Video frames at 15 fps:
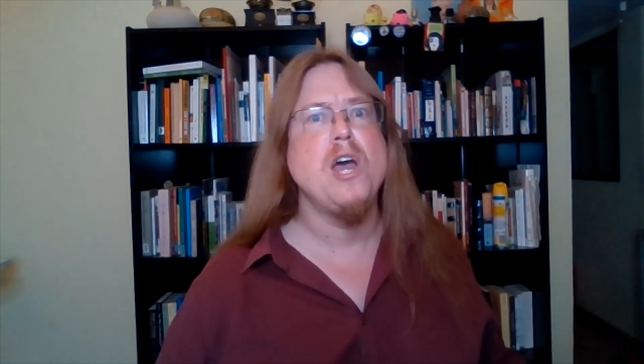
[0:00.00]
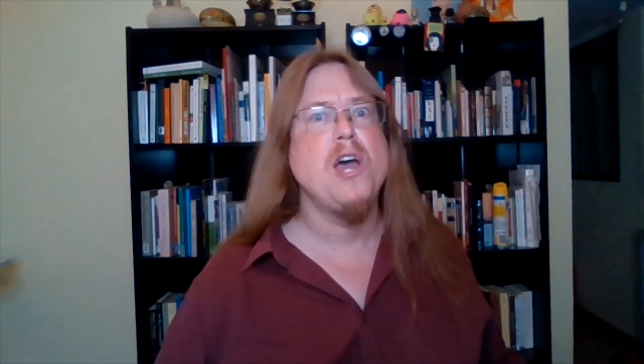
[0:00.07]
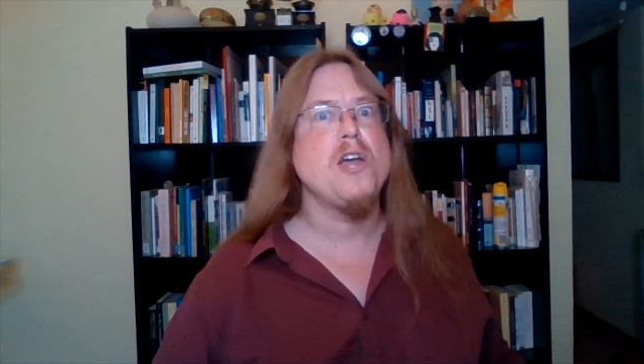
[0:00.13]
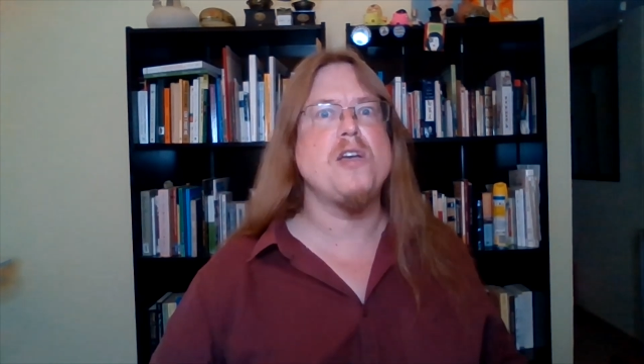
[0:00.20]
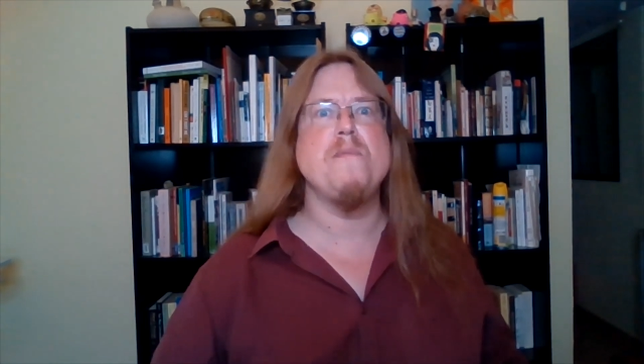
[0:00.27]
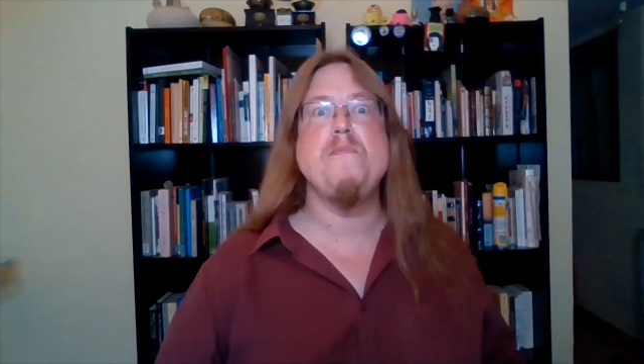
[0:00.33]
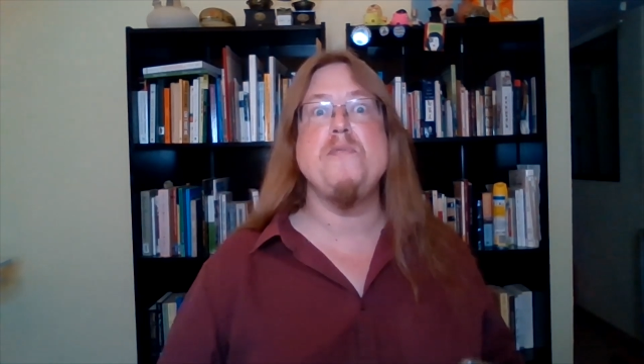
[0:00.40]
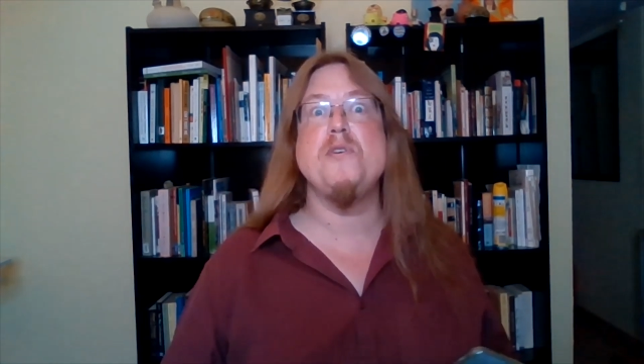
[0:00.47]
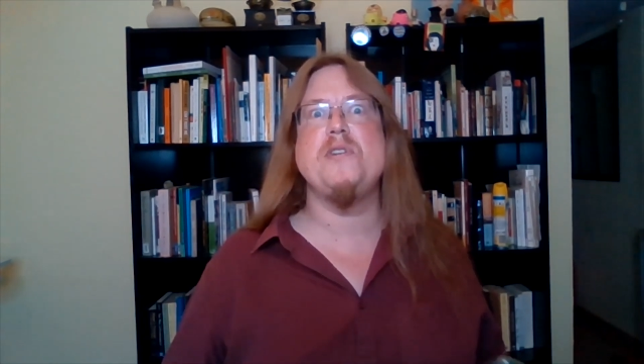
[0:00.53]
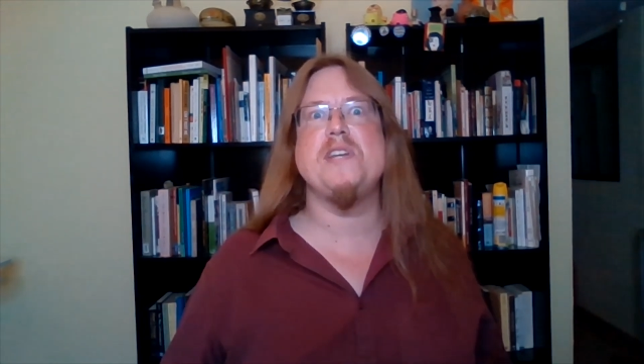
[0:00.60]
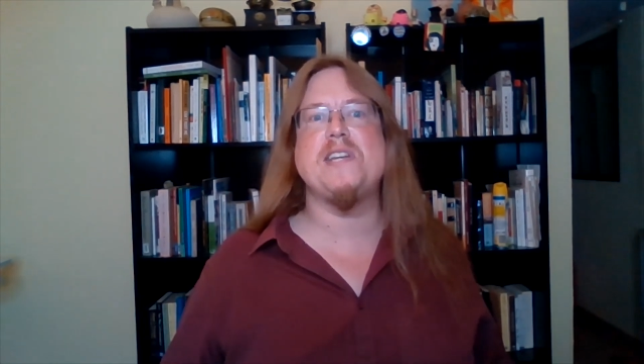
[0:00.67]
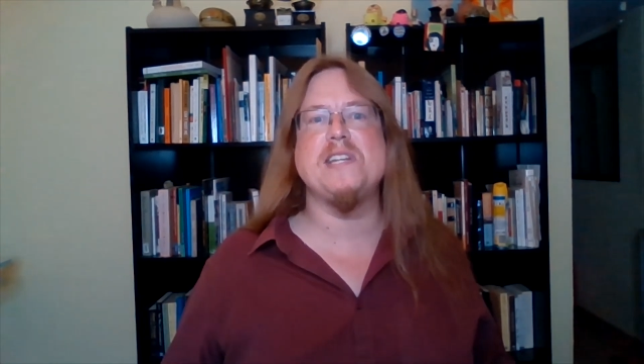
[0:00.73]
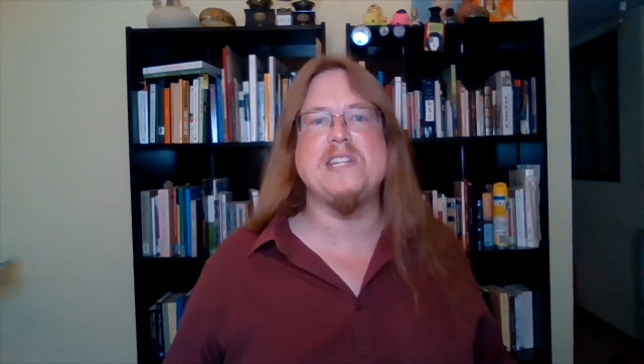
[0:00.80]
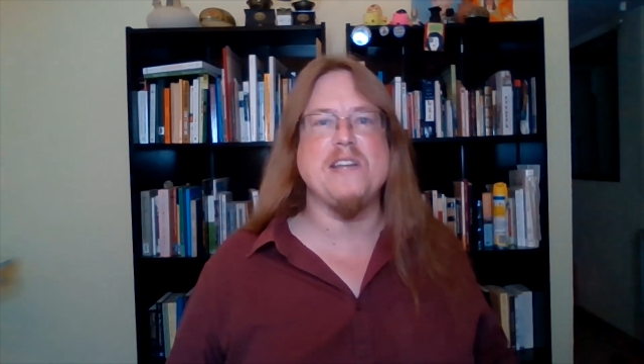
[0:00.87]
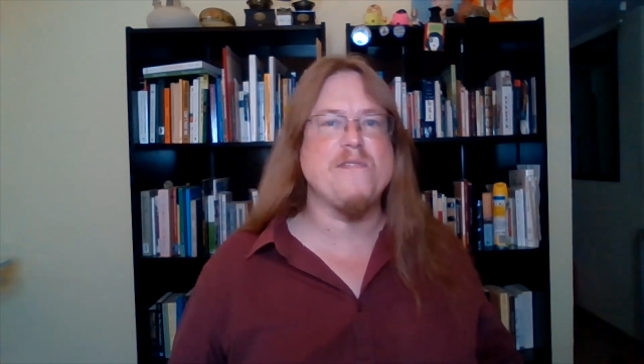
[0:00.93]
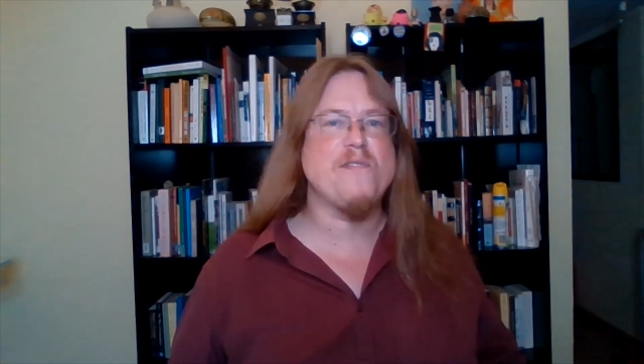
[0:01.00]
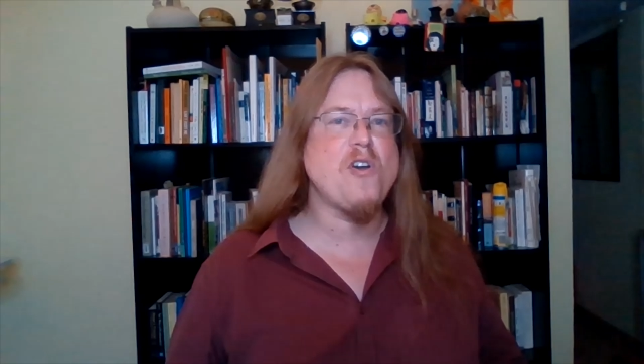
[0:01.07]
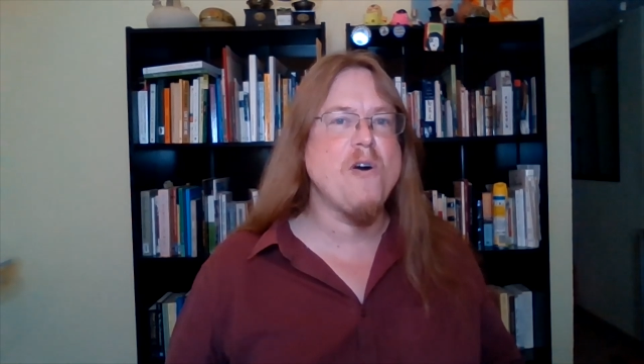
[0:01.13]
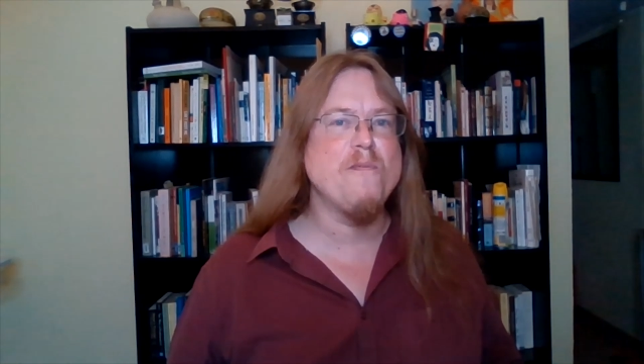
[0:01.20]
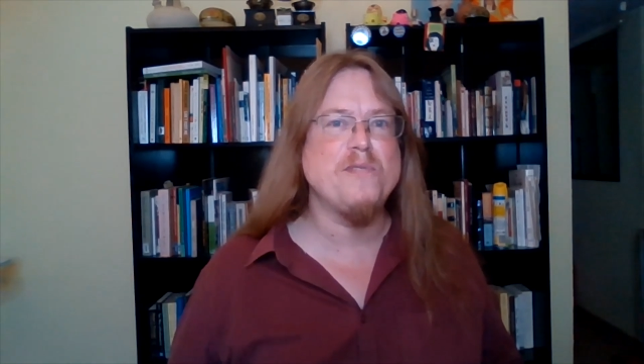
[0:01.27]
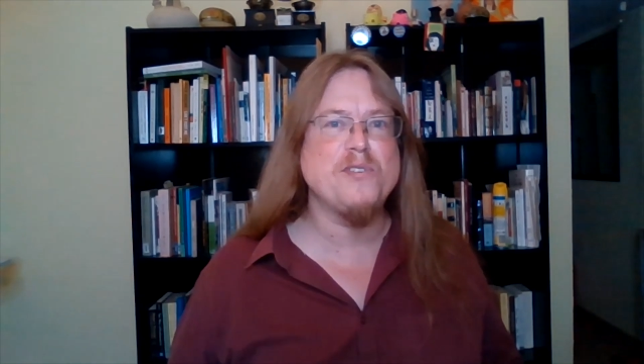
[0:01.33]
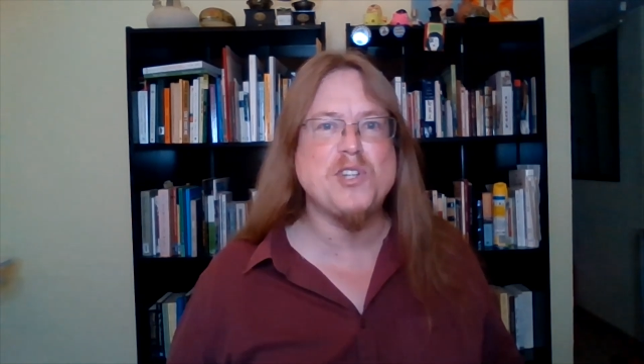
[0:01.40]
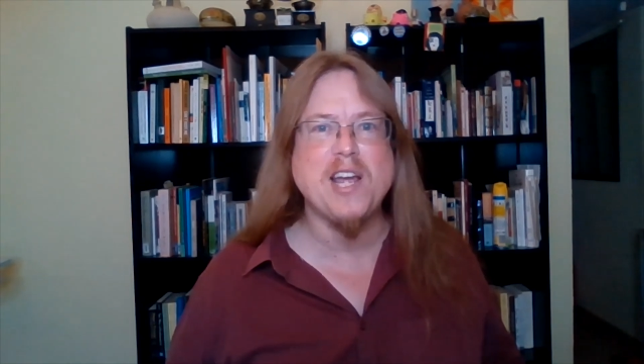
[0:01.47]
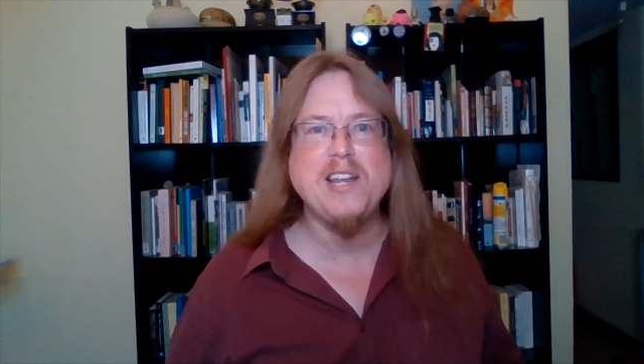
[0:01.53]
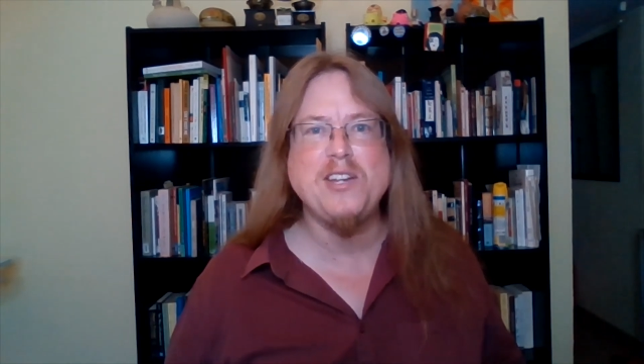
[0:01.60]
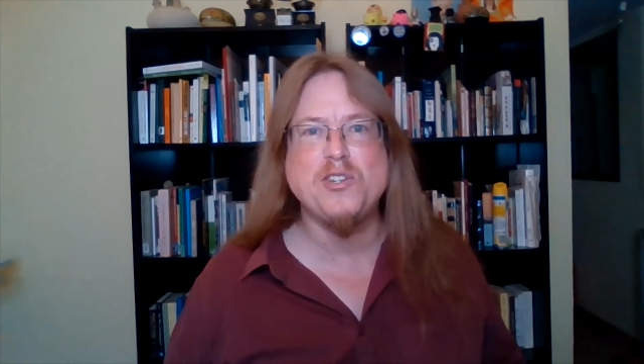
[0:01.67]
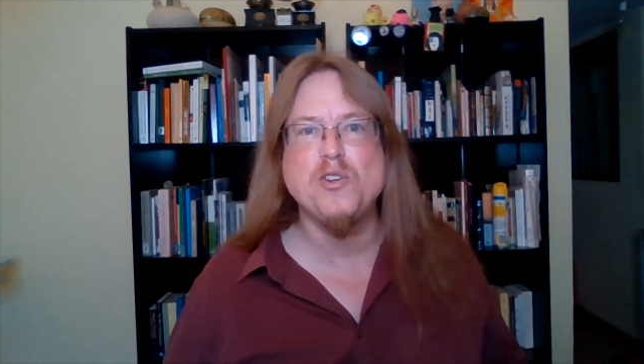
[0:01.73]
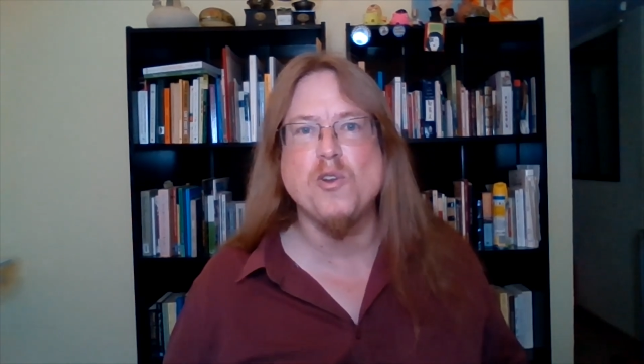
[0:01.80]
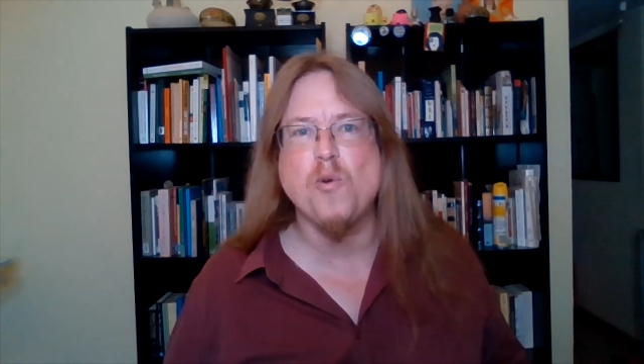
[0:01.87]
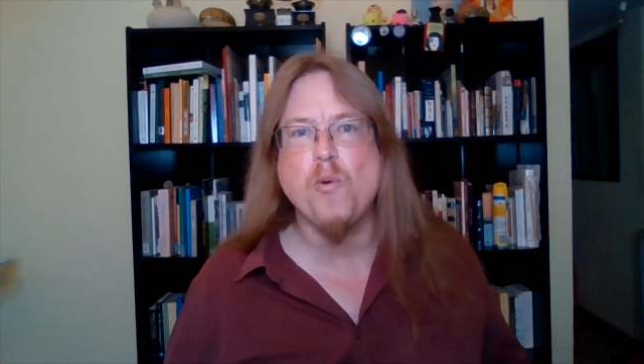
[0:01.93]
communicative
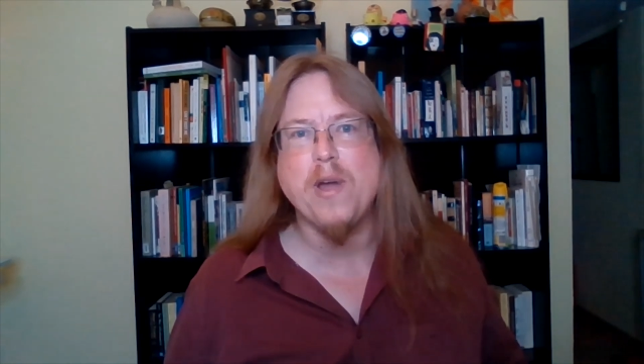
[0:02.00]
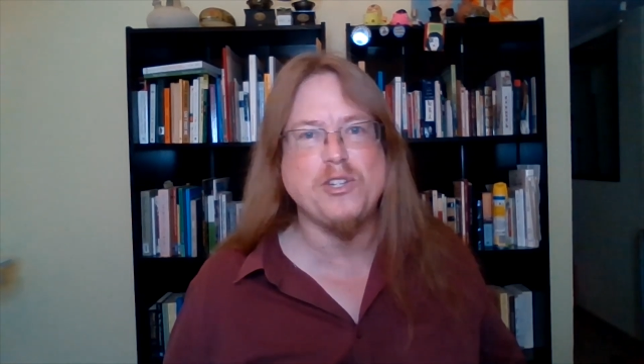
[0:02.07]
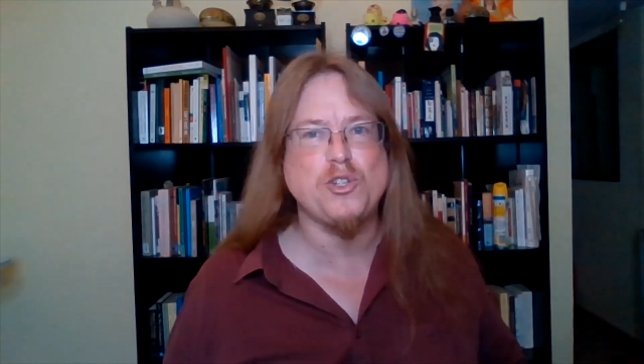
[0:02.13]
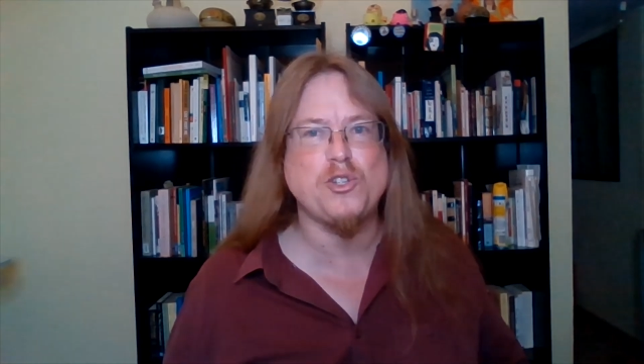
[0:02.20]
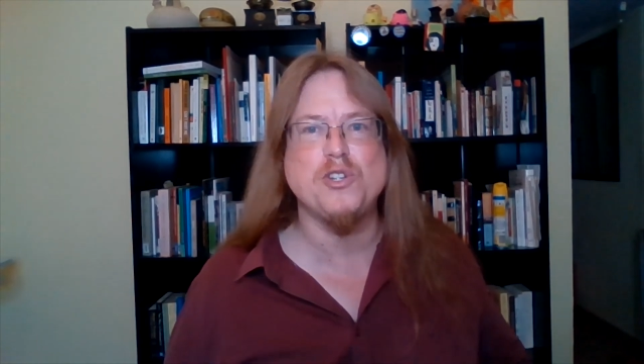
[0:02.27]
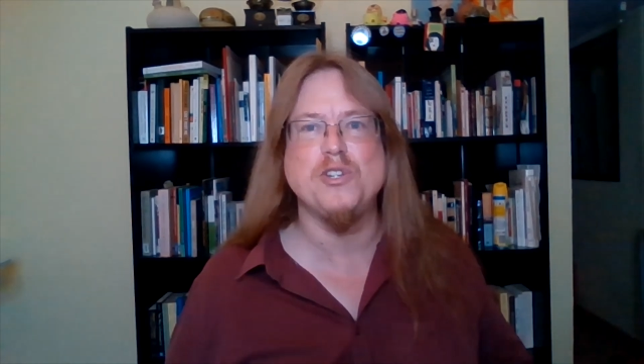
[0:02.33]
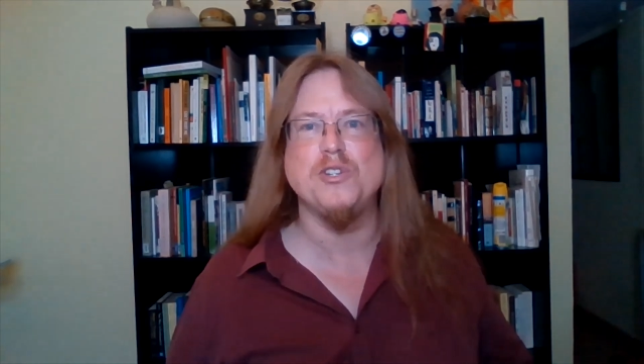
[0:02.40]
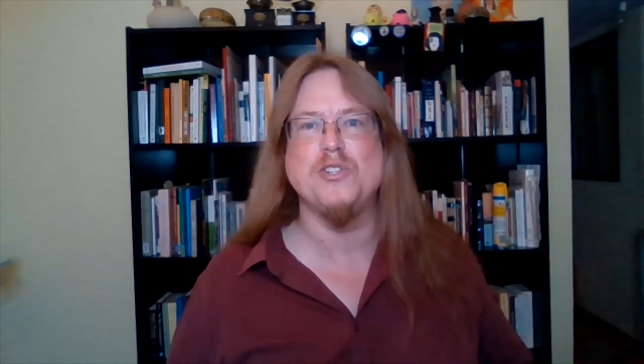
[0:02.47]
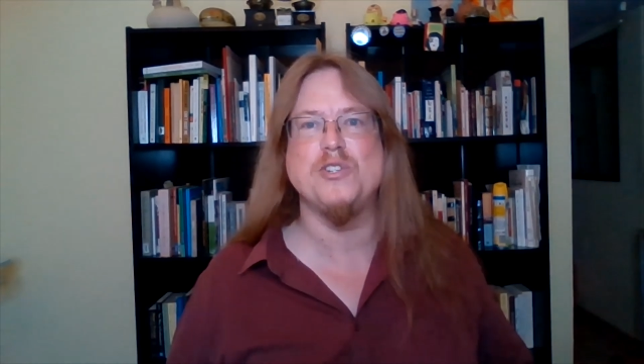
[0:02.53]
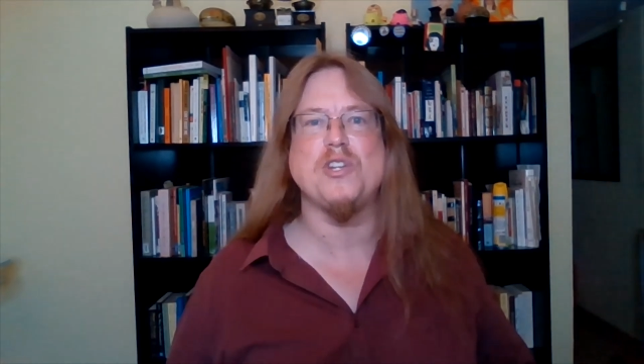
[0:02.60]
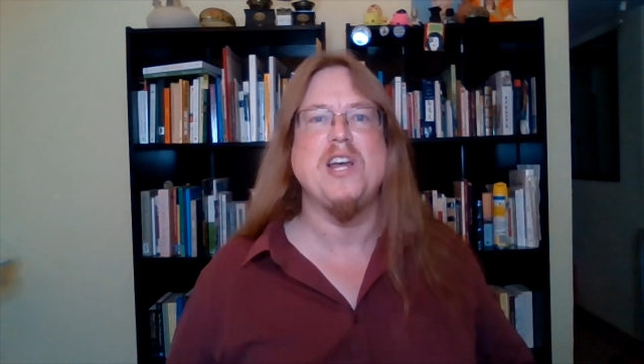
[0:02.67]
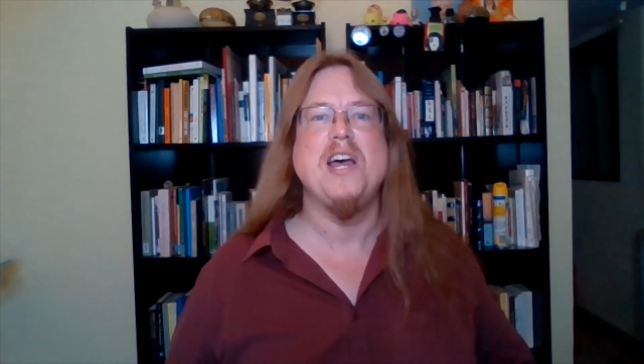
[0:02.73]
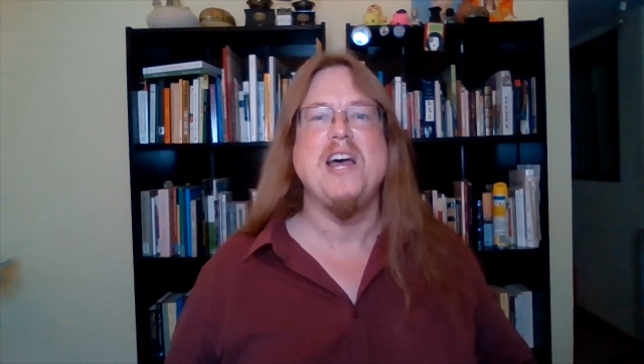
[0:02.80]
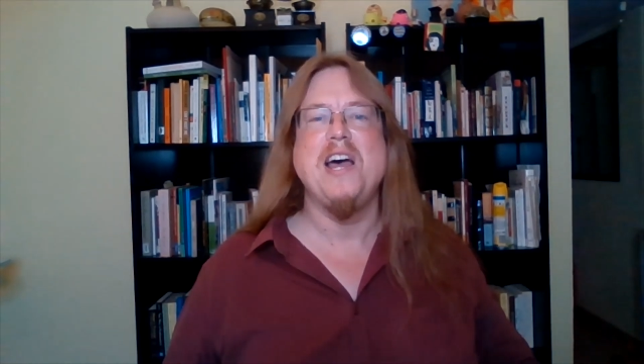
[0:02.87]
conversation questions